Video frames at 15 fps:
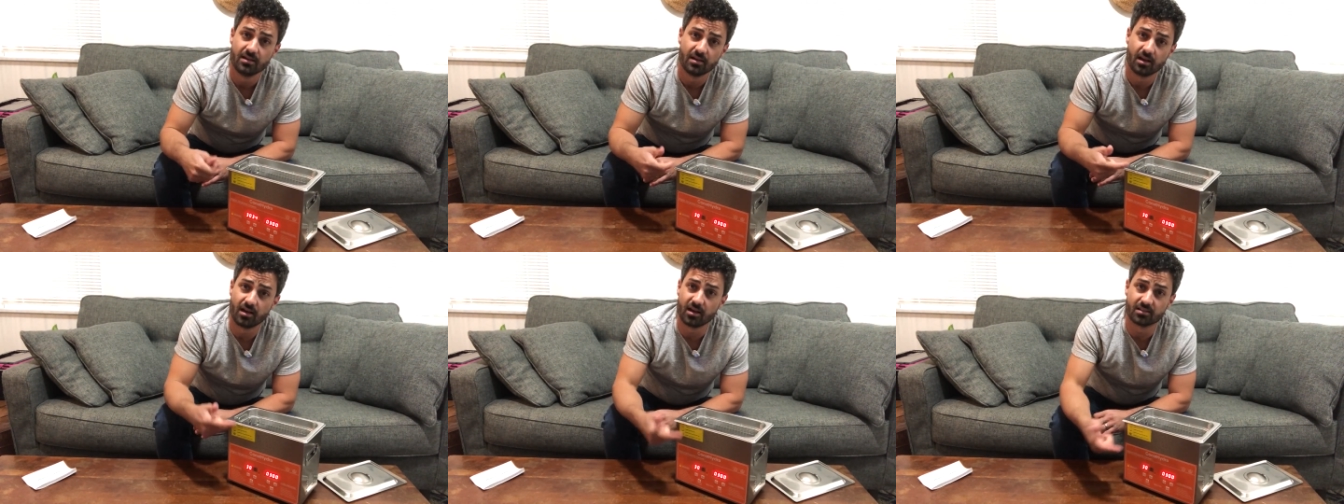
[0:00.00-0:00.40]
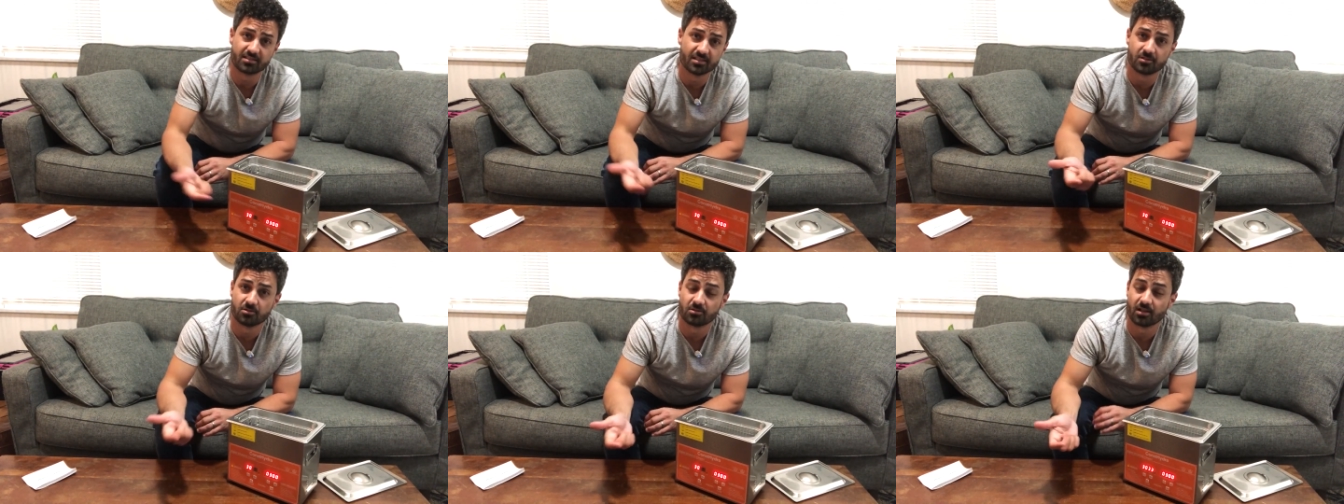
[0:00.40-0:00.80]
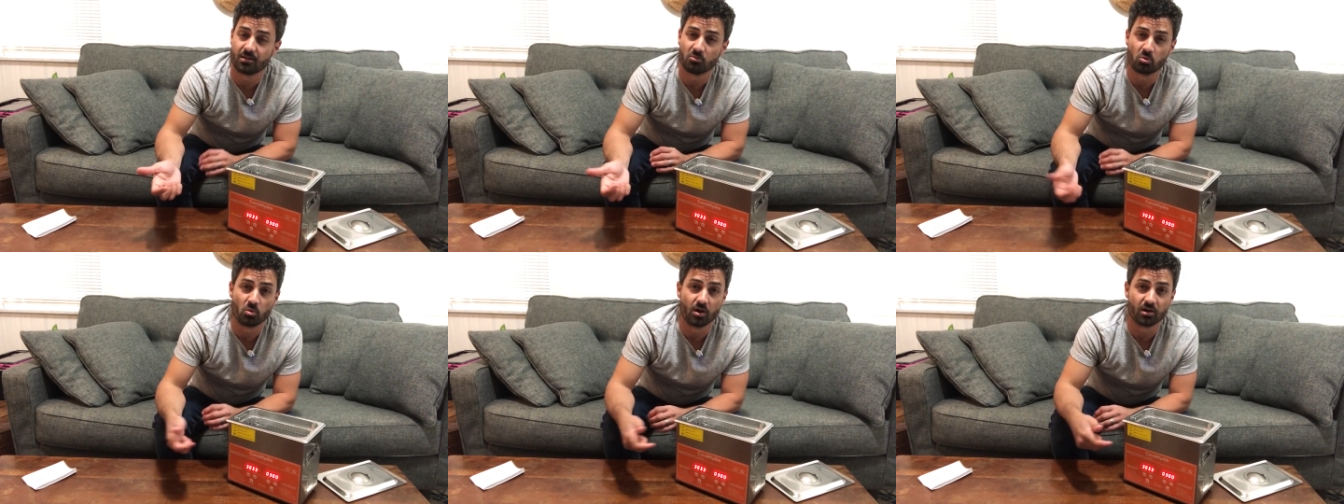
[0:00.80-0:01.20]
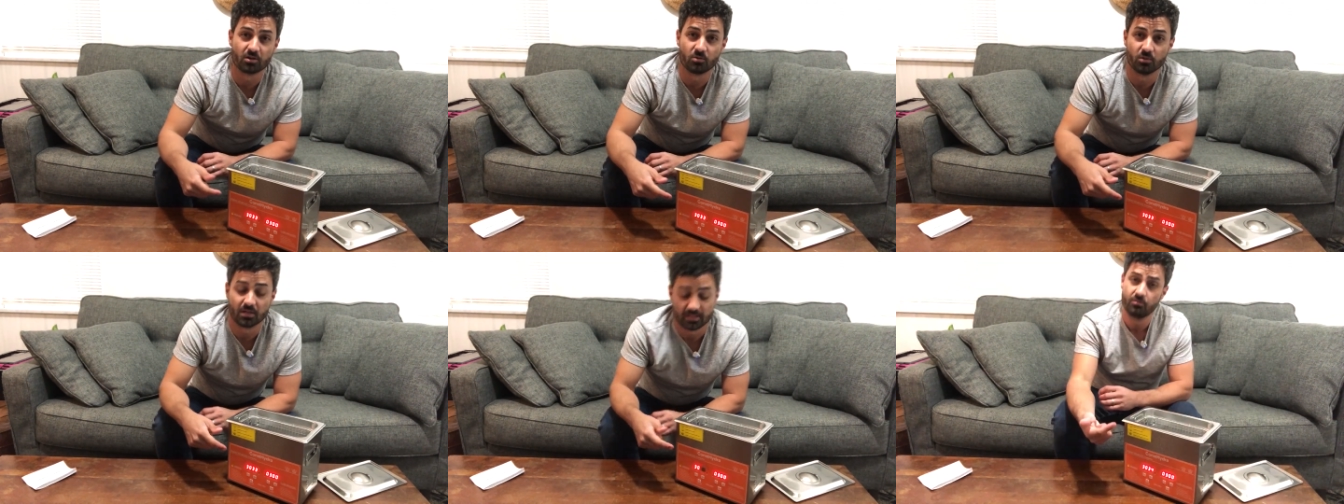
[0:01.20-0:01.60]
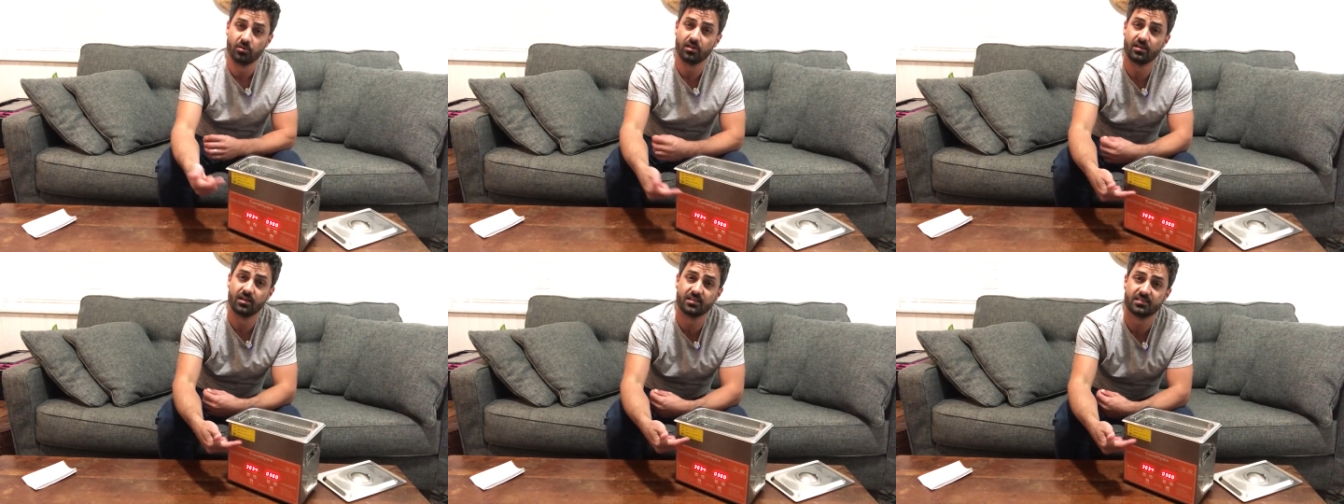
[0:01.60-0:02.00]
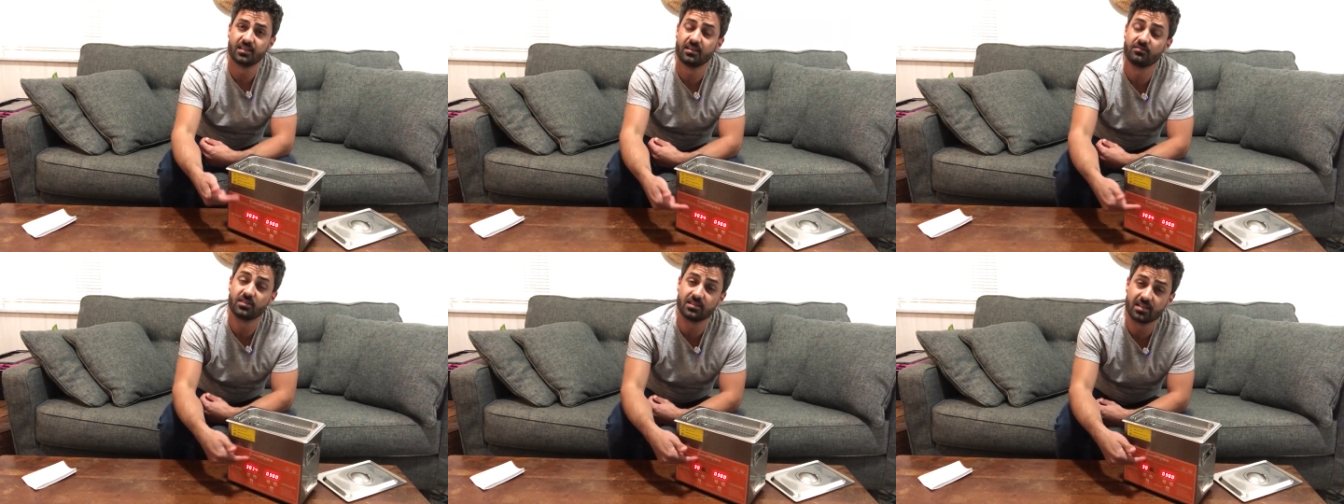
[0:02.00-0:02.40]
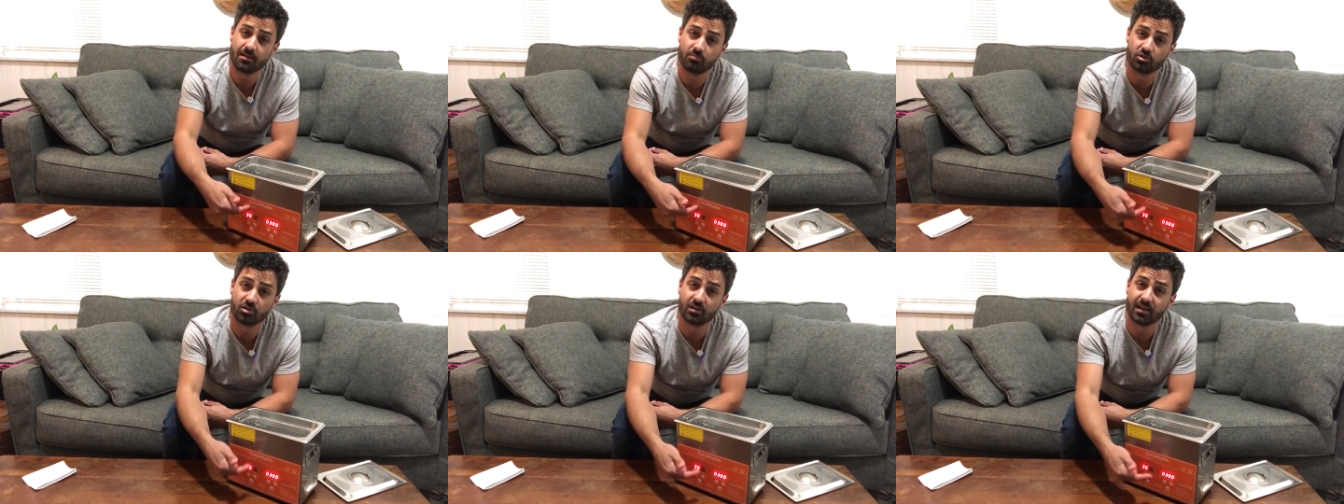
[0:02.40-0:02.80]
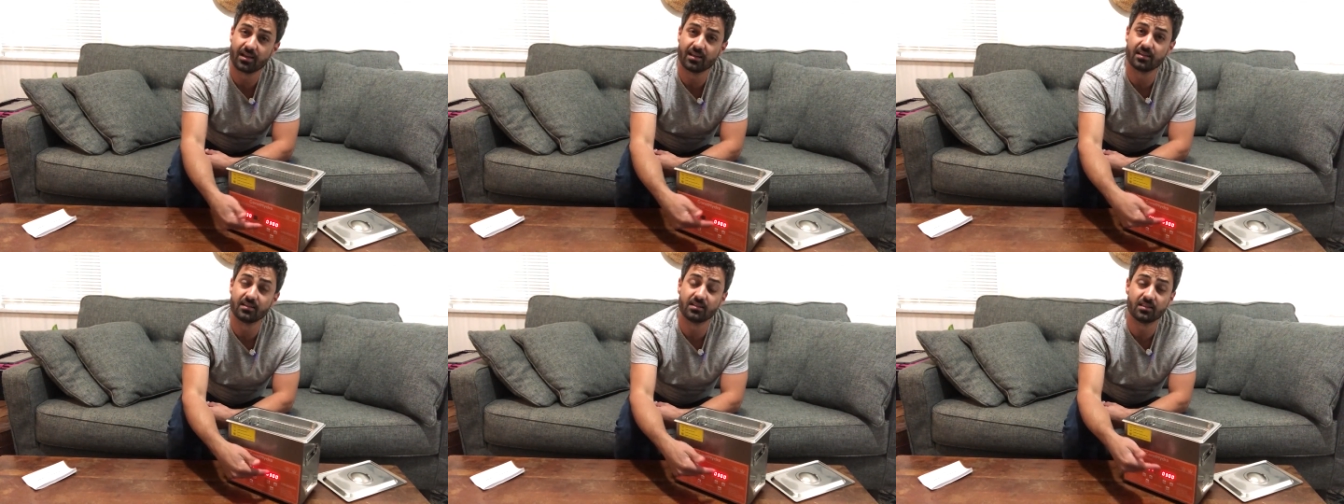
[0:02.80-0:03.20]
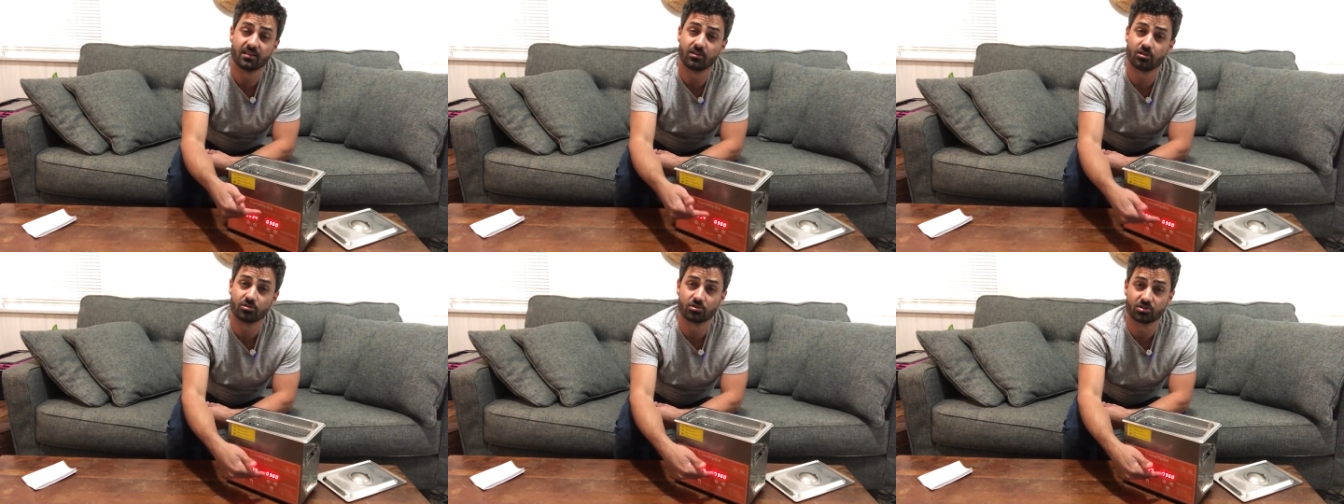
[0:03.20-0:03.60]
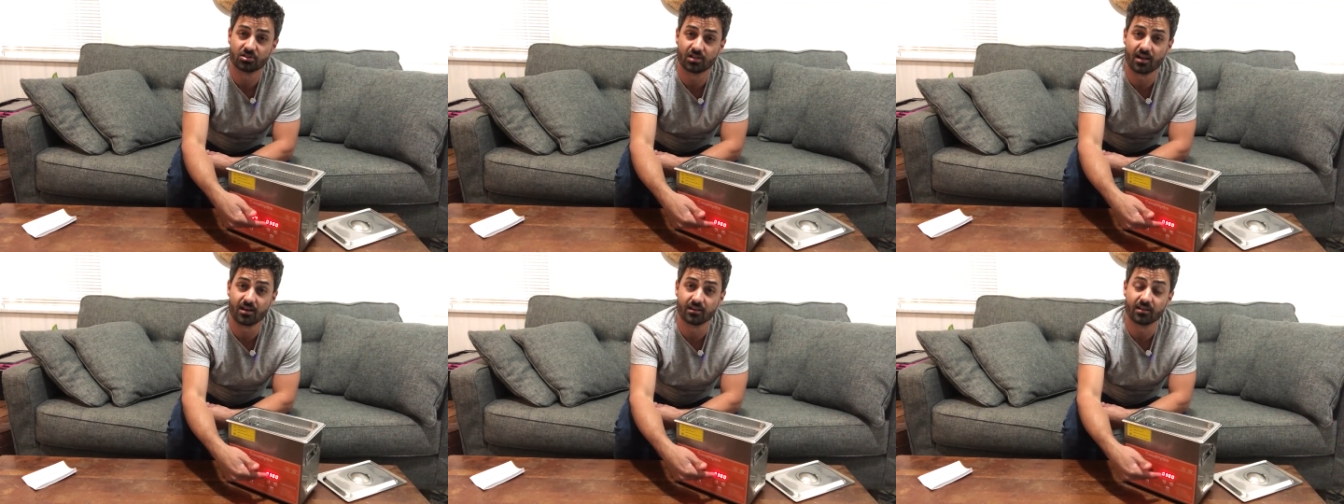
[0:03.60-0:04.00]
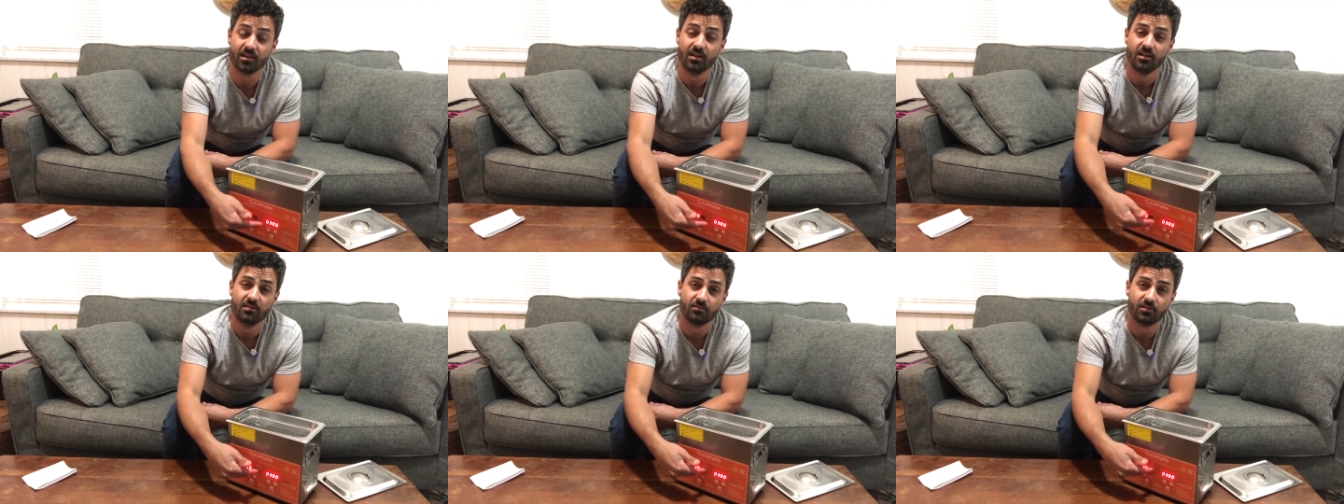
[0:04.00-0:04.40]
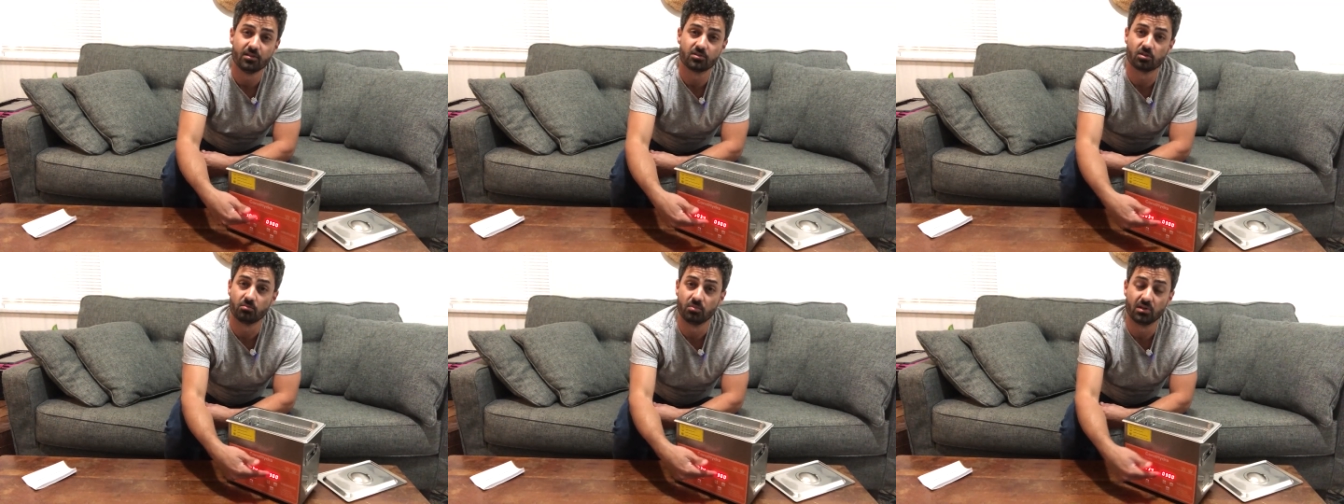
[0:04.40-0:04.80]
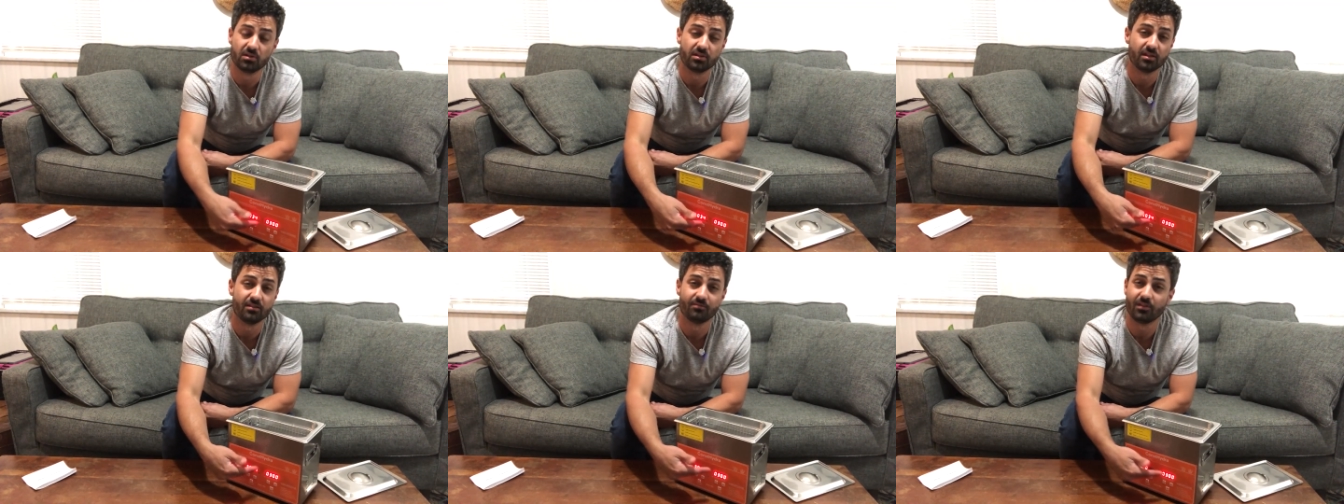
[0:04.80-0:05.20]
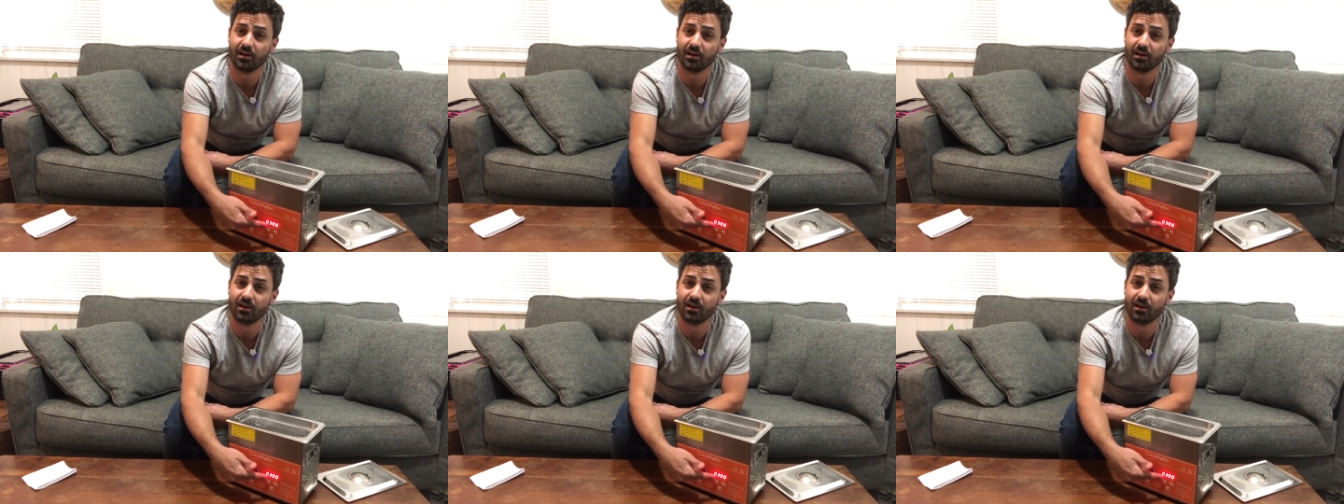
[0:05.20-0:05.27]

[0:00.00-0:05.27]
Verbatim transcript: Uh, set your time and walk away. Really nice. They have the temperature and the ultrasonic feature built in.